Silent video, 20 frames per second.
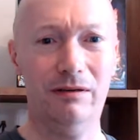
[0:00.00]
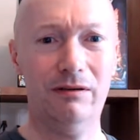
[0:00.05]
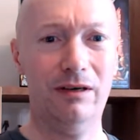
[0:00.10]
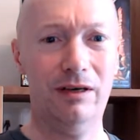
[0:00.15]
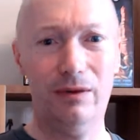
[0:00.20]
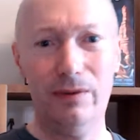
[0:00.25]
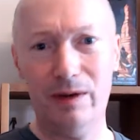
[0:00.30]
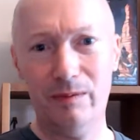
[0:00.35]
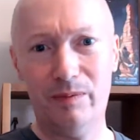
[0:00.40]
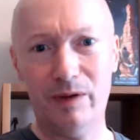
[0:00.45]

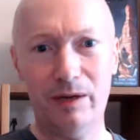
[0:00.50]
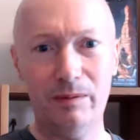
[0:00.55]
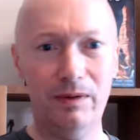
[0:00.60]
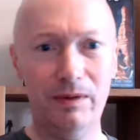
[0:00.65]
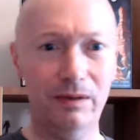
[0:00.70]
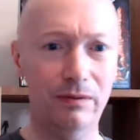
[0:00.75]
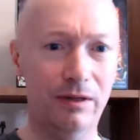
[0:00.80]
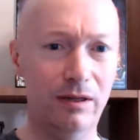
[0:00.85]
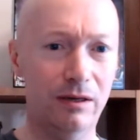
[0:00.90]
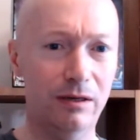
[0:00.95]
I went
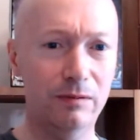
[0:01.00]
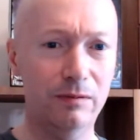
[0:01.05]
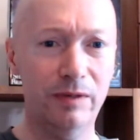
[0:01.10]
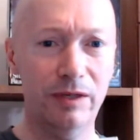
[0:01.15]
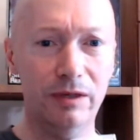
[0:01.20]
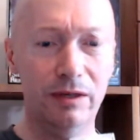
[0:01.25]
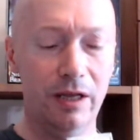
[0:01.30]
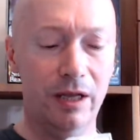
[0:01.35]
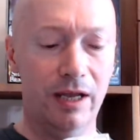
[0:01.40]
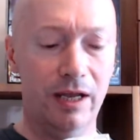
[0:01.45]
public with it, oh my
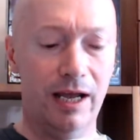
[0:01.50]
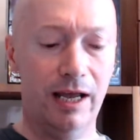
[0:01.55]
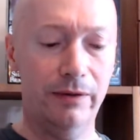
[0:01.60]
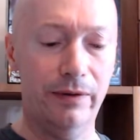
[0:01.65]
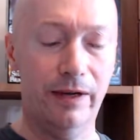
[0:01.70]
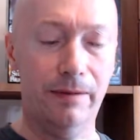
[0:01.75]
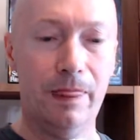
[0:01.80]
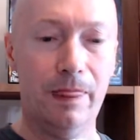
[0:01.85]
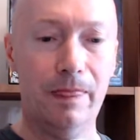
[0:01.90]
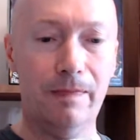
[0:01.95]
god.
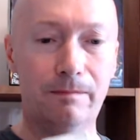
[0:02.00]
Anyway,